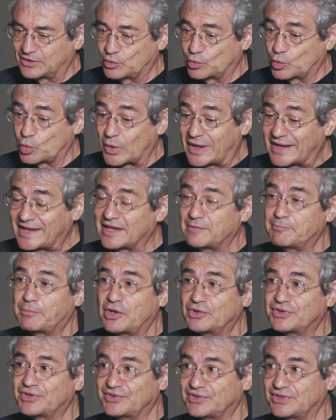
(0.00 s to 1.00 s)
one
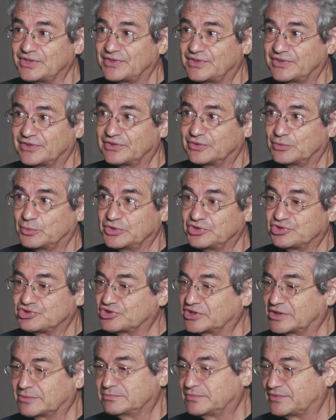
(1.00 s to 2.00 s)
hypothesis,
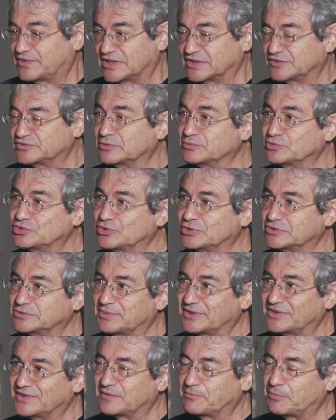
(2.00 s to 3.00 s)
which I'm far from sure,
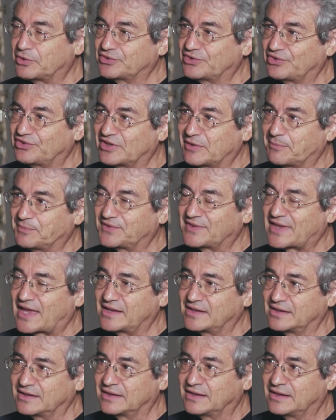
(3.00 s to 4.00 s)
but the hypothesis I'm
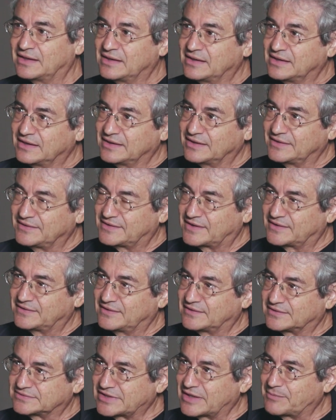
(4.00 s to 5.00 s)
studying, is that
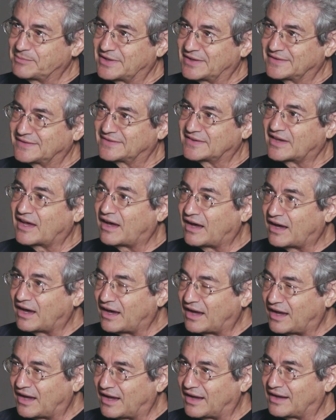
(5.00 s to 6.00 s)
these remnants
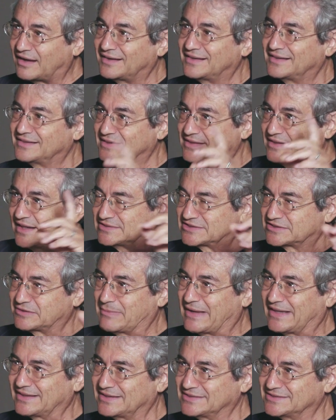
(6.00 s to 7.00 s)
are the dark
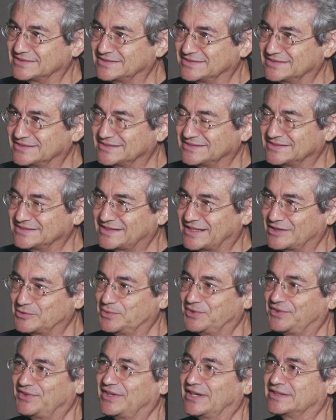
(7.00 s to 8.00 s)
matter that
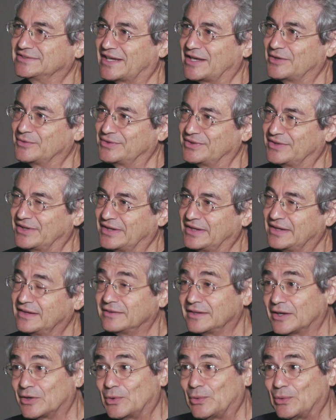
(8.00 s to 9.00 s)
we see around,
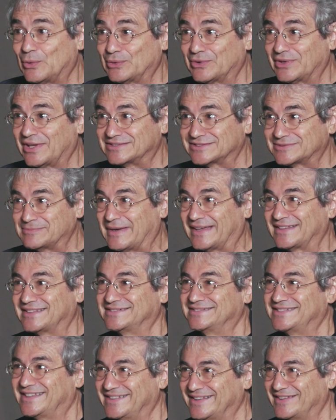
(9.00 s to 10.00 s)
the cold dark matter
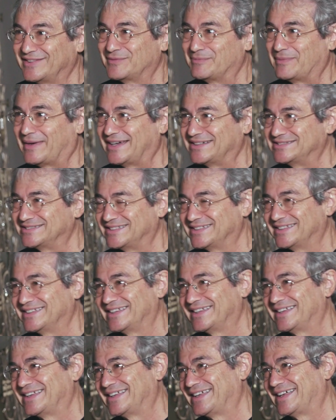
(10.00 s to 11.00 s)
that inspired
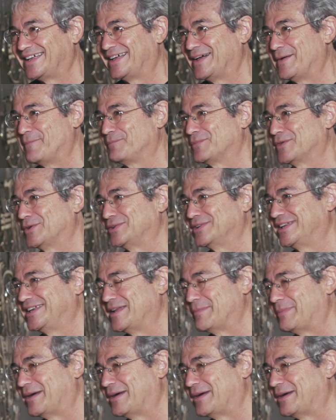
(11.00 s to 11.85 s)
Cornelia